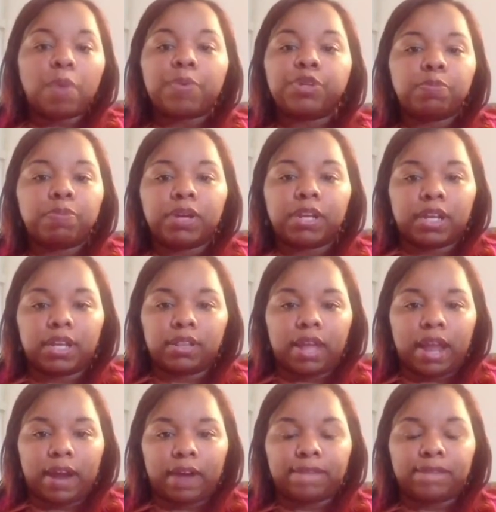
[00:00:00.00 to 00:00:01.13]
were you putting in
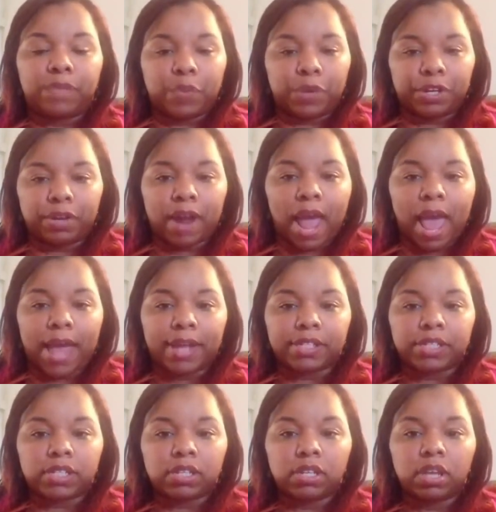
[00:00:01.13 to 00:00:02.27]
there for your
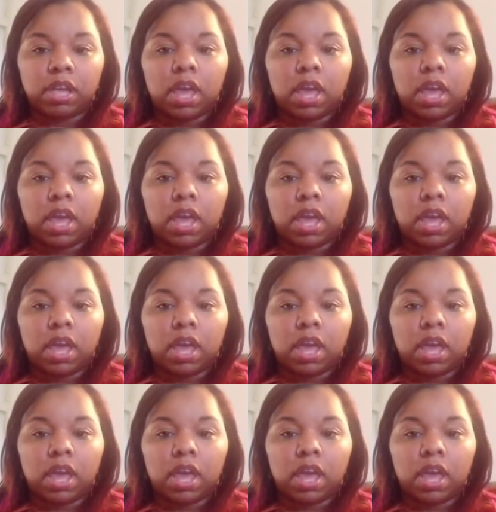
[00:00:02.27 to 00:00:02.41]
ads?